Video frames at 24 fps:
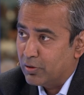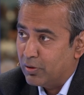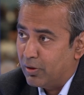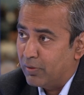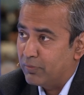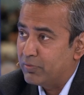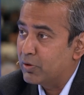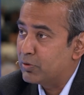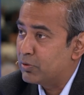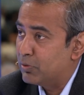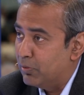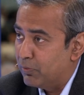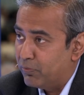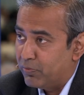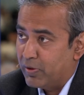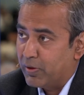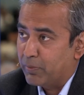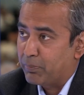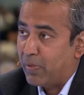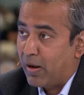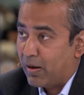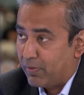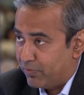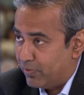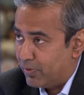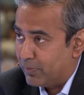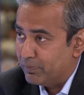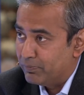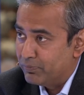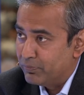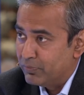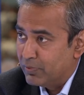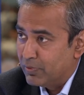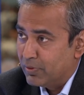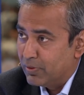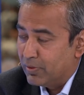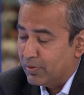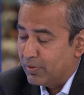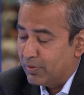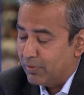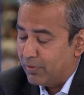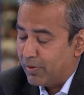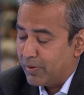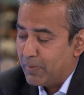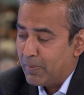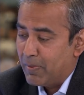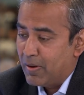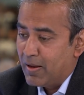of the Snowflake platform,
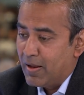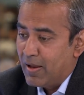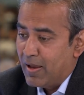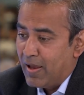right?